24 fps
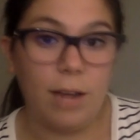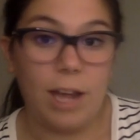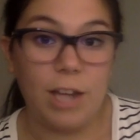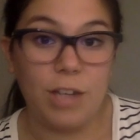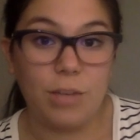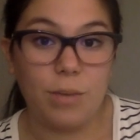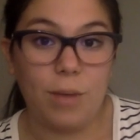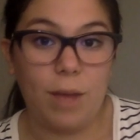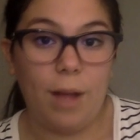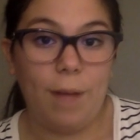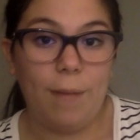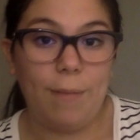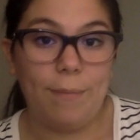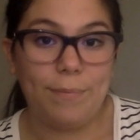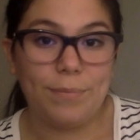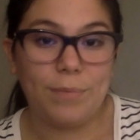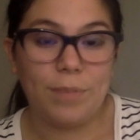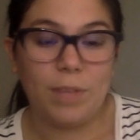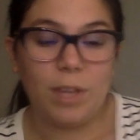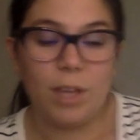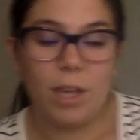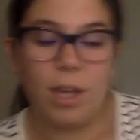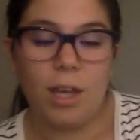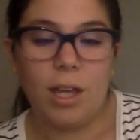as well.
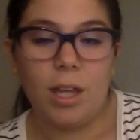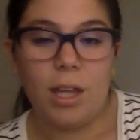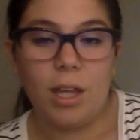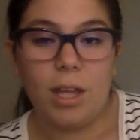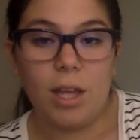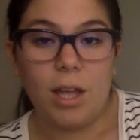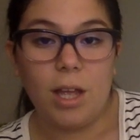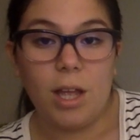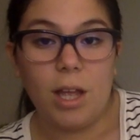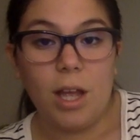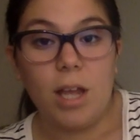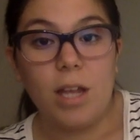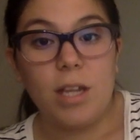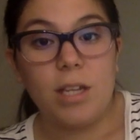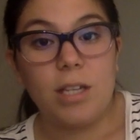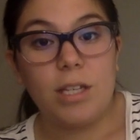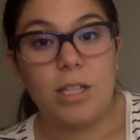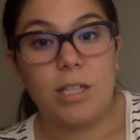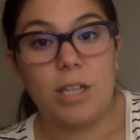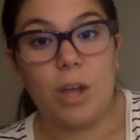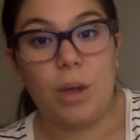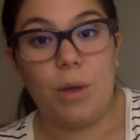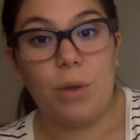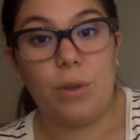
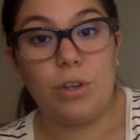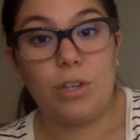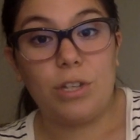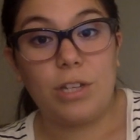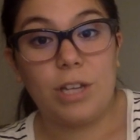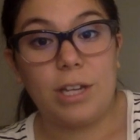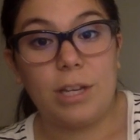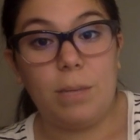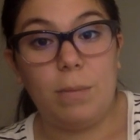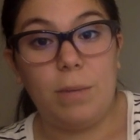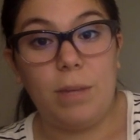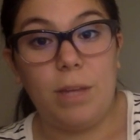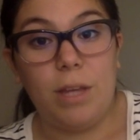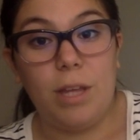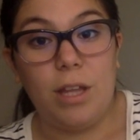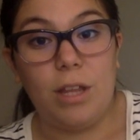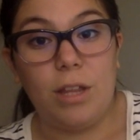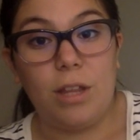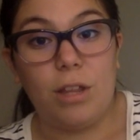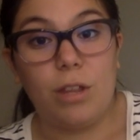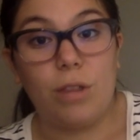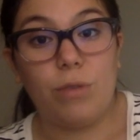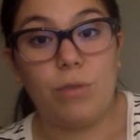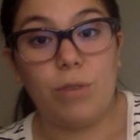So there's going to be
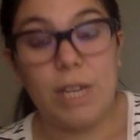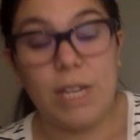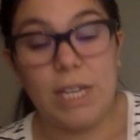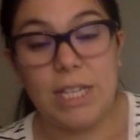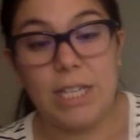3